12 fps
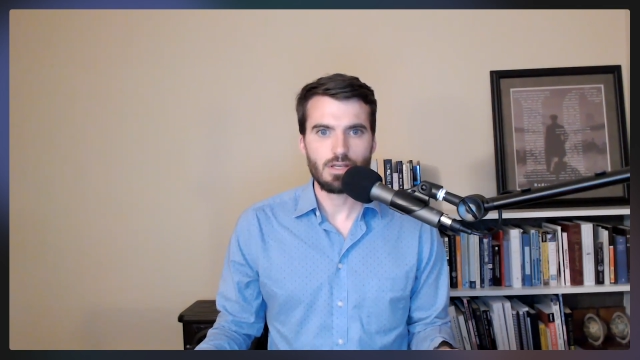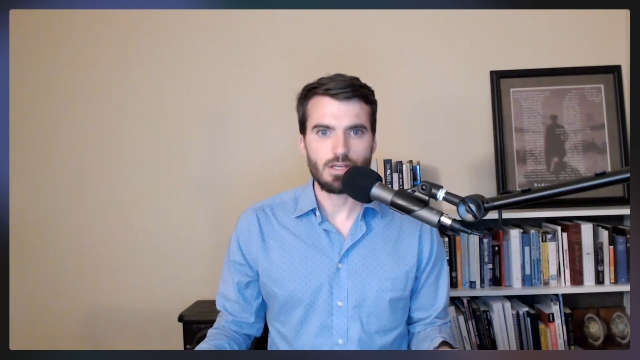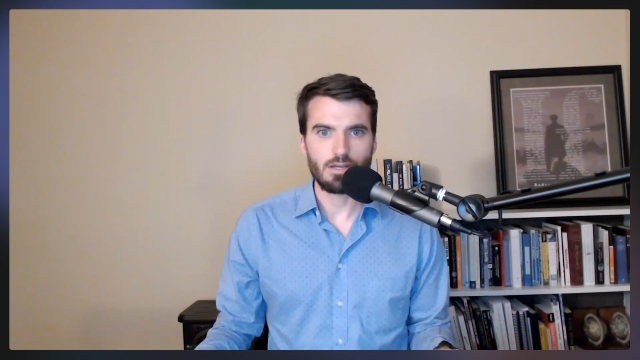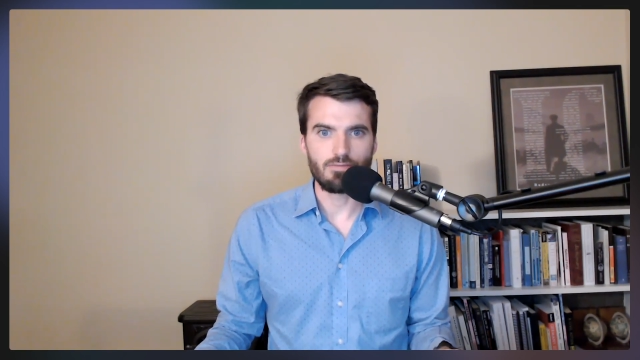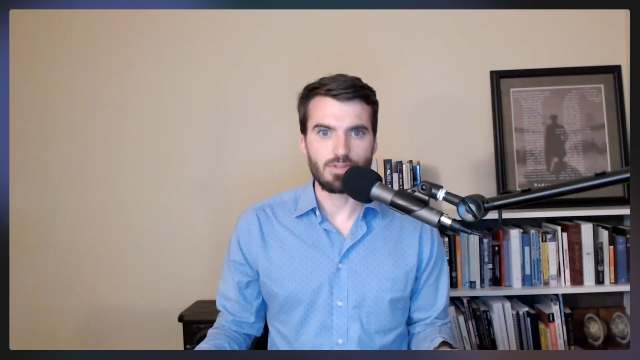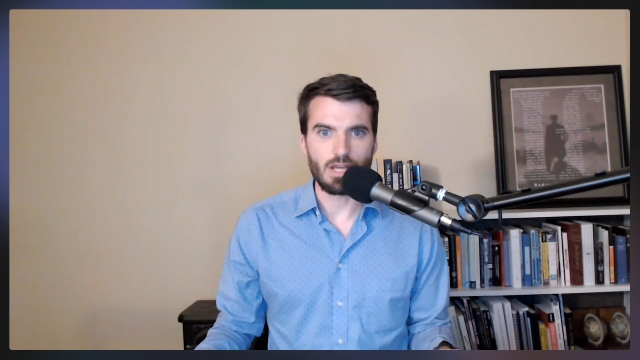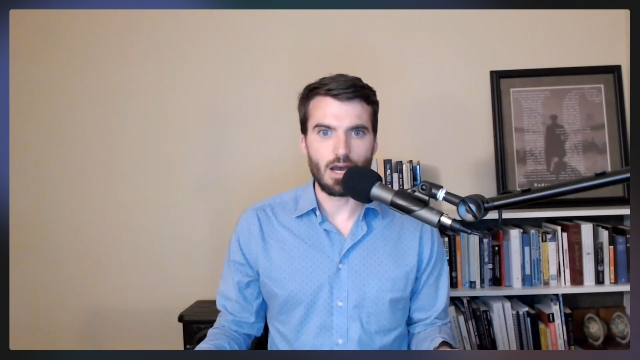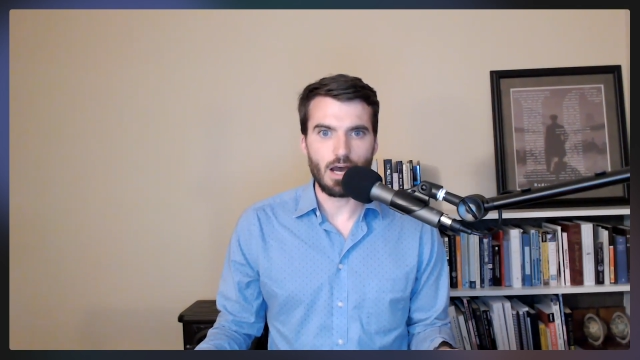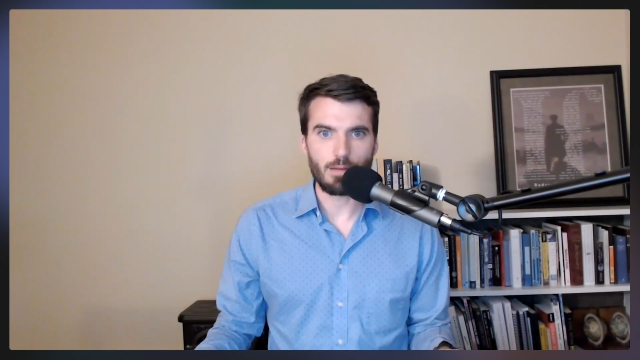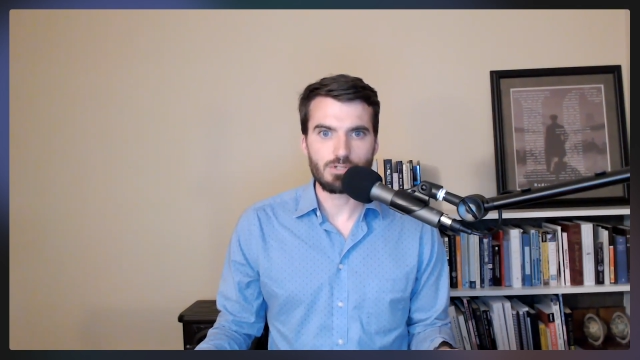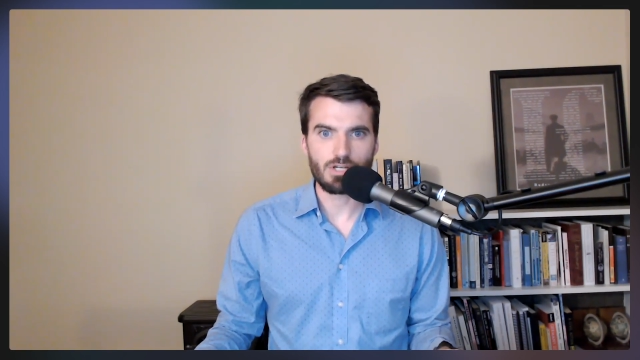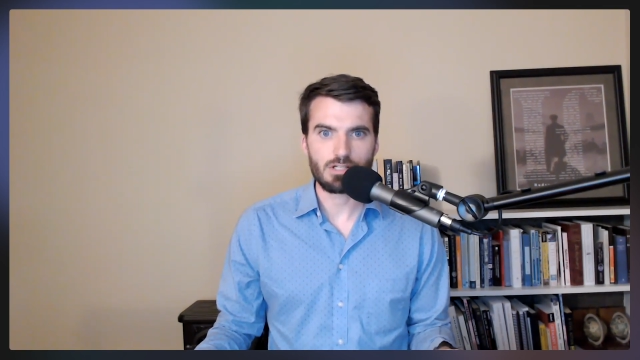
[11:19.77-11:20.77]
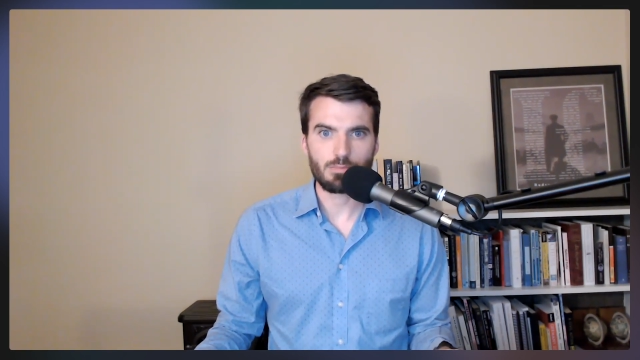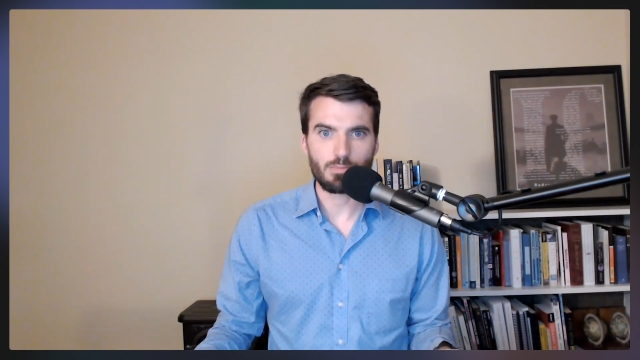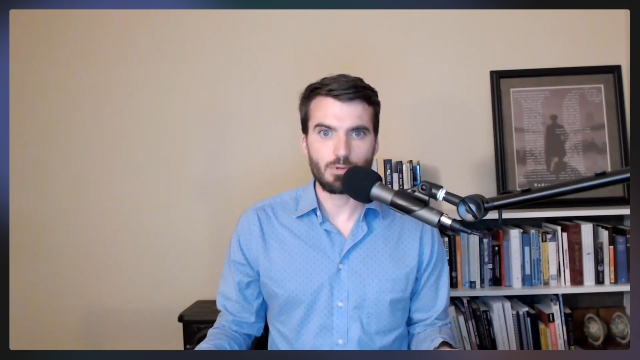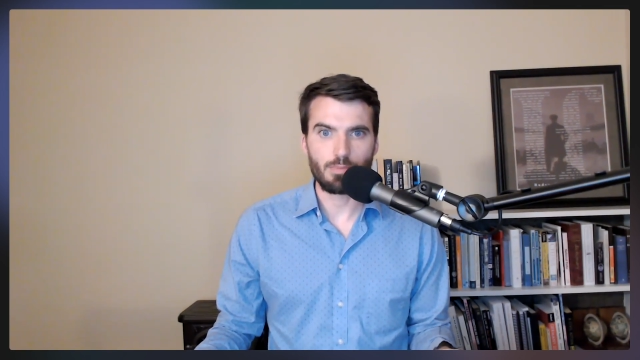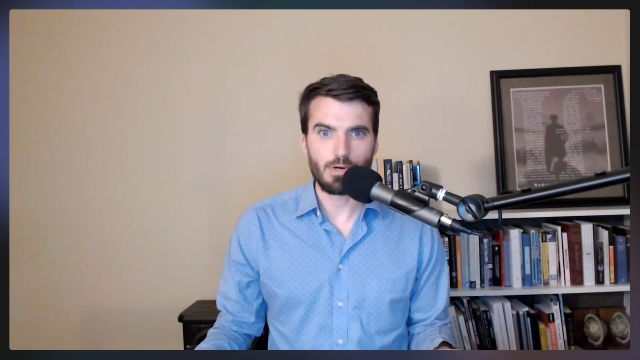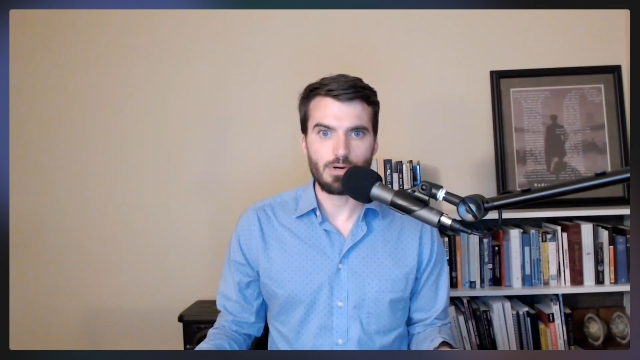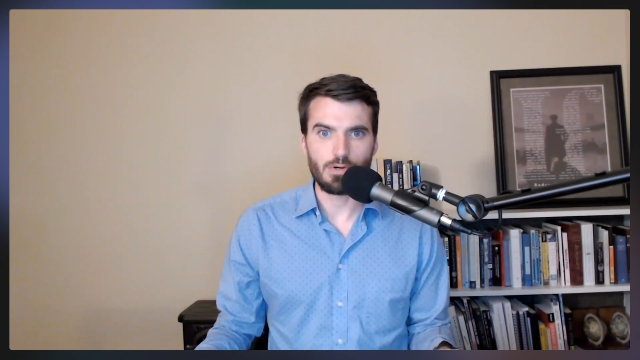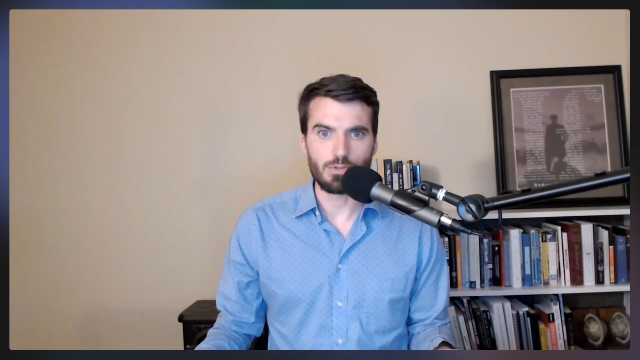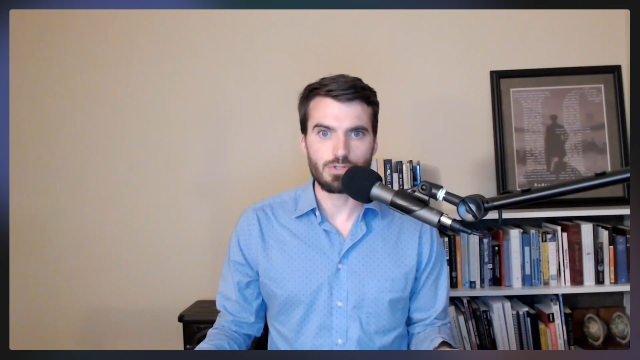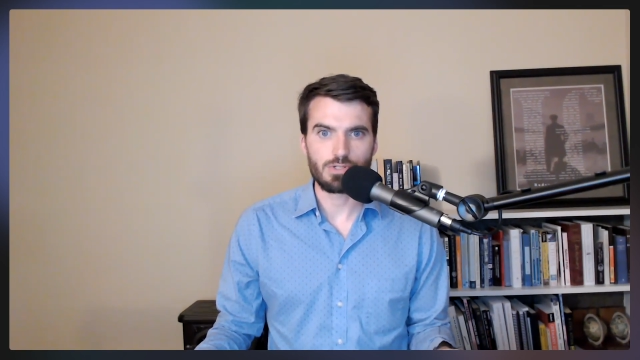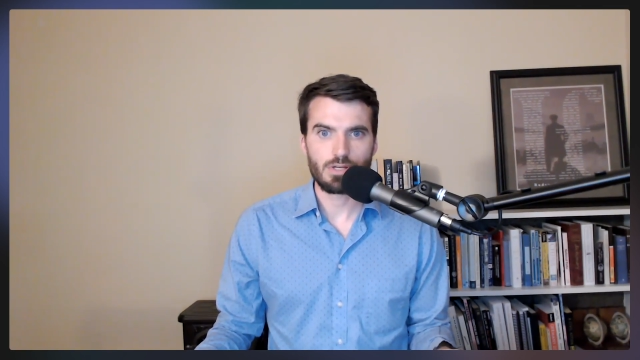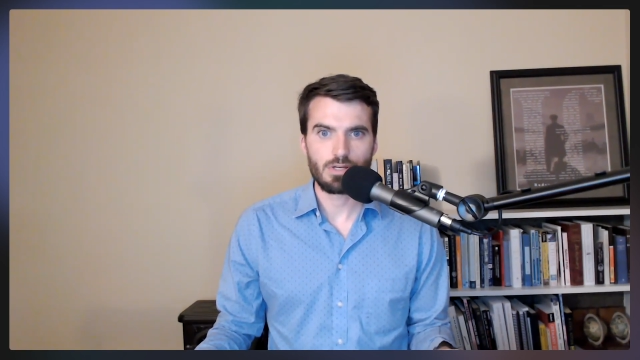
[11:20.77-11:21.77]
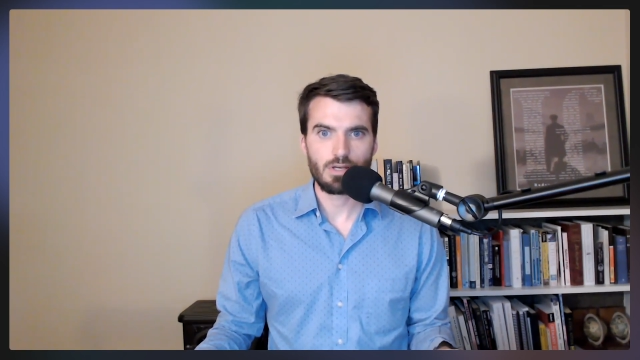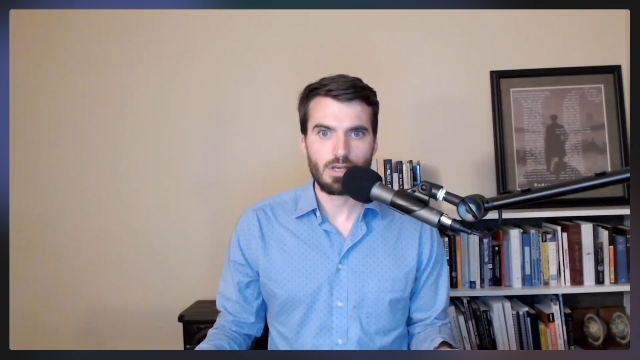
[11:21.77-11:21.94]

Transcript: if the object proposed